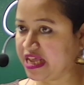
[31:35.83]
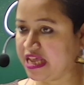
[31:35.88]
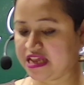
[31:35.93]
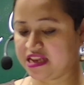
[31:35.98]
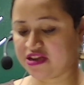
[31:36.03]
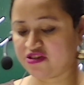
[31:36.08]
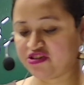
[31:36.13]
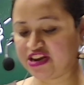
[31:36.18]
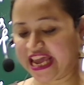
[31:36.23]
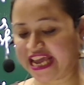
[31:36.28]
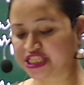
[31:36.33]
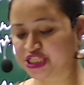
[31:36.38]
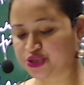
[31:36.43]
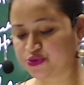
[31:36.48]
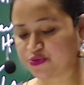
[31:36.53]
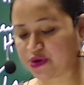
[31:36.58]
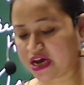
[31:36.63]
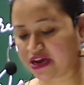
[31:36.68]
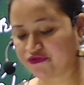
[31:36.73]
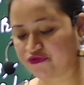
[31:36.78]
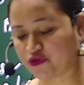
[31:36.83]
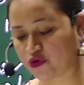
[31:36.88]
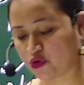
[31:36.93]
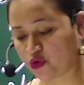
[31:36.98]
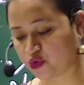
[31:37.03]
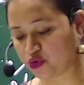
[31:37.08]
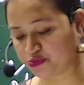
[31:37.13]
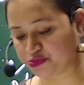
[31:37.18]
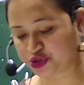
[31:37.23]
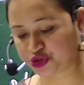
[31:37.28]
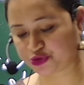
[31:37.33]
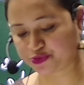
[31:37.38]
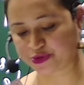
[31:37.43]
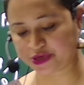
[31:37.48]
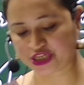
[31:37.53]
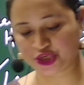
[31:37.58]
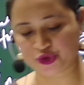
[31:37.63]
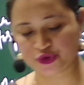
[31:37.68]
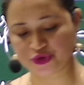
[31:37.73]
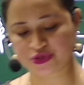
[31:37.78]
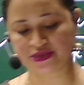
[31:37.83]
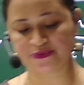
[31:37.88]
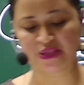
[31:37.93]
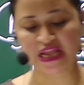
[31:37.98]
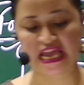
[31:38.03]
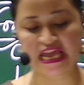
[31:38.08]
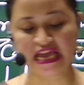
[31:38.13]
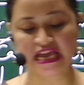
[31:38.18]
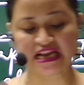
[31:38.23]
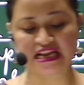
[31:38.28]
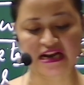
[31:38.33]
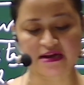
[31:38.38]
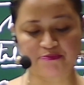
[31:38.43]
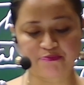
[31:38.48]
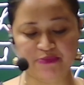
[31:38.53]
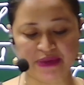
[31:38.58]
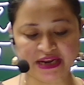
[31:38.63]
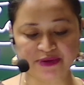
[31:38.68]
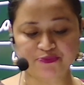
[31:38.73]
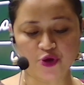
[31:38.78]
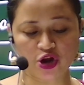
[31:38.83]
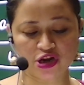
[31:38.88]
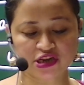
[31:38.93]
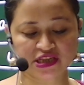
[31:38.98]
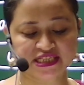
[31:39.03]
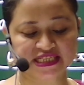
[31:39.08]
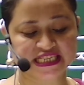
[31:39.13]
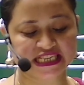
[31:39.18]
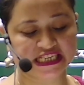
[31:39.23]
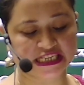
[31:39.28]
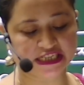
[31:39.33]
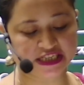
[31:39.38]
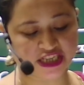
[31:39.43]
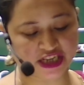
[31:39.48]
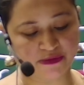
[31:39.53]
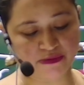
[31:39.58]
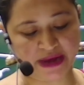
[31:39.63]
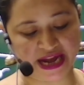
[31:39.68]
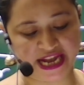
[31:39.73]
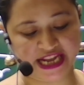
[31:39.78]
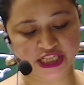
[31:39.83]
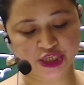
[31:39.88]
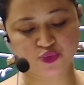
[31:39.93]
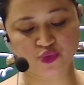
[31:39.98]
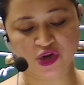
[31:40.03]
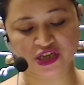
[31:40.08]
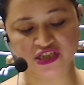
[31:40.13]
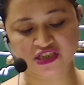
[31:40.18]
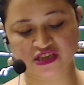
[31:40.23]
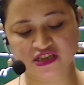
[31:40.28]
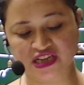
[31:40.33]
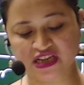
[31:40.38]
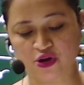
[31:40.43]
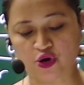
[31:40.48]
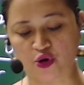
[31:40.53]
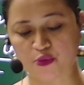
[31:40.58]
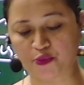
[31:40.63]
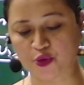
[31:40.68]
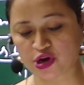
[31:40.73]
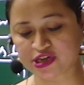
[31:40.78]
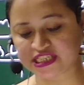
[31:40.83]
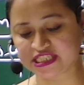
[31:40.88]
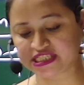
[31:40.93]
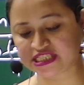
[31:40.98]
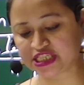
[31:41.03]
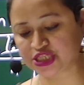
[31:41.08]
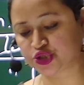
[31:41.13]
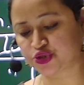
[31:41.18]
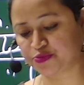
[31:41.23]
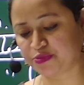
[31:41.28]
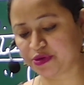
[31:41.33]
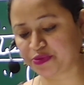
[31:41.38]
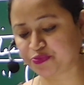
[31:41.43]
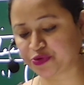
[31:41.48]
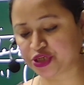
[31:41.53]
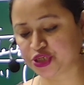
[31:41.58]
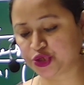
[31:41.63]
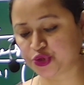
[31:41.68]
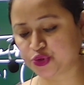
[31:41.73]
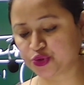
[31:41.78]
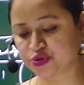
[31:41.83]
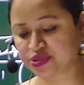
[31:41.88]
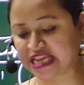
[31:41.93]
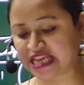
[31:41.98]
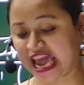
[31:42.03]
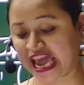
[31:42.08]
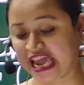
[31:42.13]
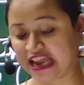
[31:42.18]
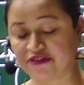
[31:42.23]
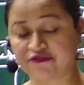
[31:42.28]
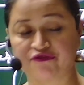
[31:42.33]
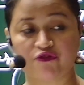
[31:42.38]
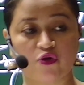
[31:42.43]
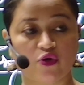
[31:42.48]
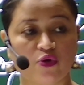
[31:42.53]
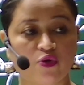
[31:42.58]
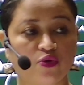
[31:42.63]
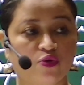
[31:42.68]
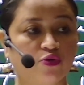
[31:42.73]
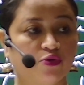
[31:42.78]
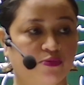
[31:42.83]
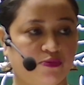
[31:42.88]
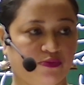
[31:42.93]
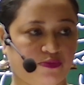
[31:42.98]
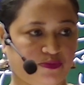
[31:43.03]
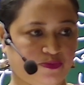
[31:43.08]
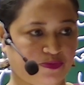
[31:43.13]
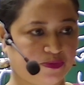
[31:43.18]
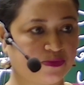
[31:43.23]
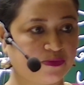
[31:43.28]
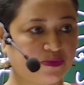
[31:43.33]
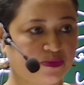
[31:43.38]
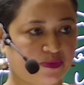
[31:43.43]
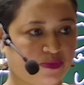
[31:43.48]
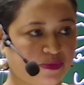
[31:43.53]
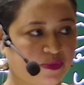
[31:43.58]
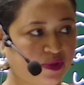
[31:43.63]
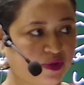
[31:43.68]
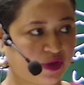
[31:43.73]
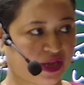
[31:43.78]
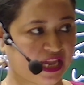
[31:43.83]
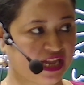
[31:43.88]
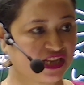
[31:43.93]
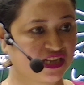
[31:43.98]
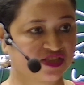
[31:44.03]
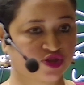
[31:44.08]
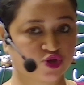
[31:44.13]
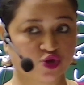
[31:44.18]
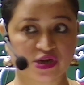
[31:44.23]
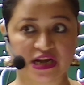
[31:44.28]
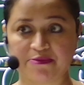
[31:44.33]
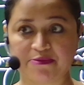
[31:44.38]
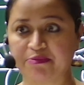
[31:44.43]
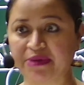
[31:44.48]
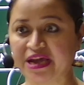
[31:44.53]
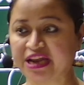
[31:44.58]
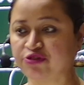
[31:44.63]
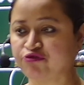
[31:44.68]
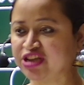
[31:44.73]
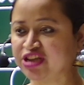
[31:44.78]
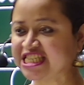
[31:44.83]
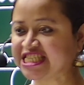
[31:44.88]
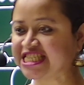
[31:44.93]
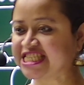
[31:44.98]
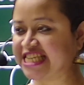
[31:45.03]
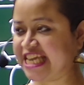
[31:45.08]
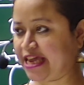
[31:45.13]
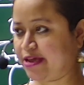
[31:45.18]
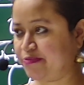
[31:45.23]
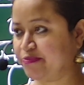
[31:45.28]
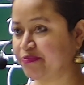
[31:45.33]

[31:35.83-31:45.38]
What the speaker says: Now next one, for whom to produce. Government policy determines what are the commodities to be produced and for whom. Okay, so government will say.